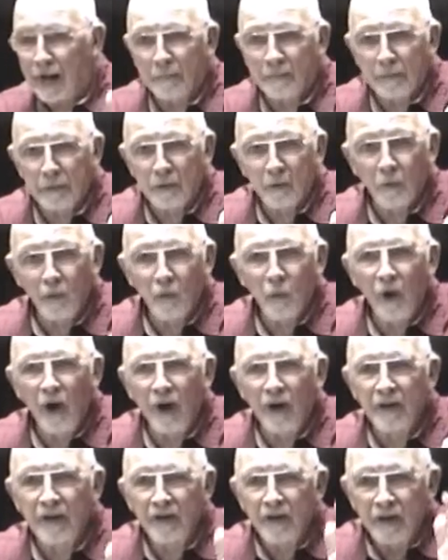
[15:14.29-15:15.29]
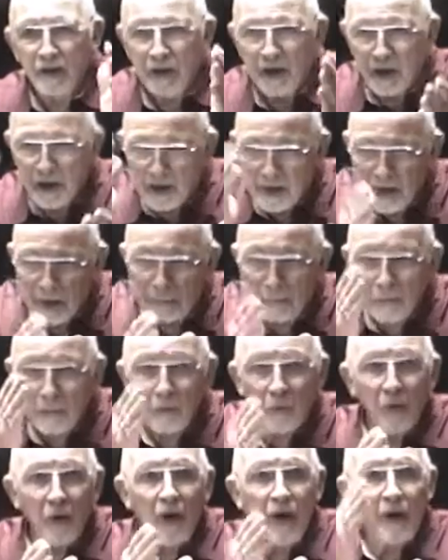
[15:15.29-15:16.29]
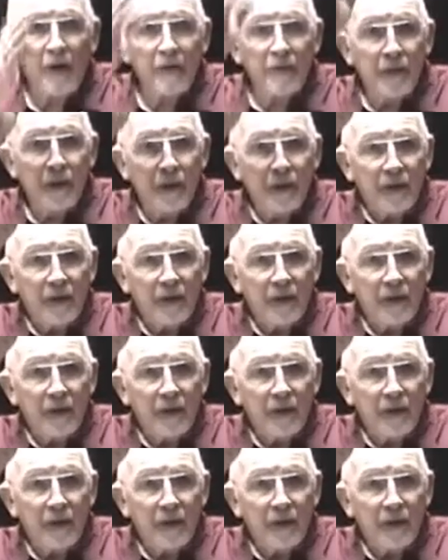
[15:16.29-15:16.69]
number one,